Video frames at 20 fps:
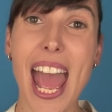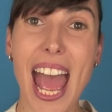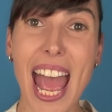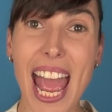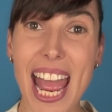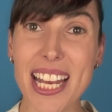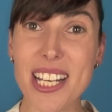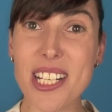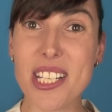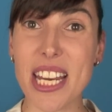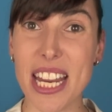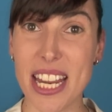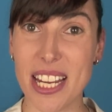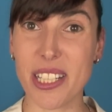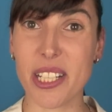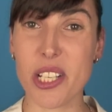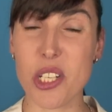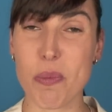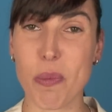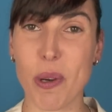and
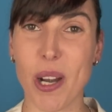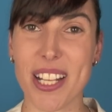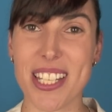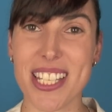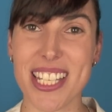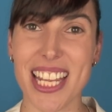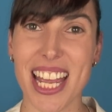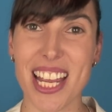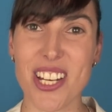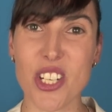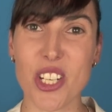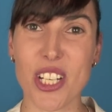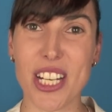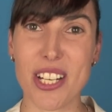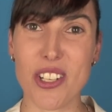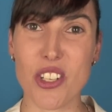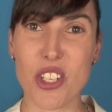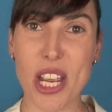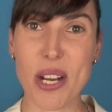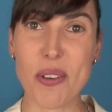English pronunciation
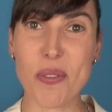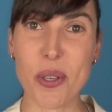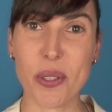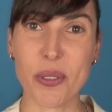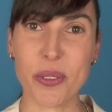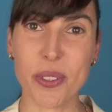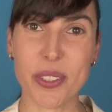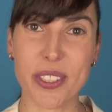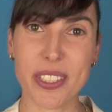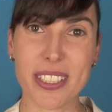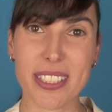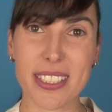in general.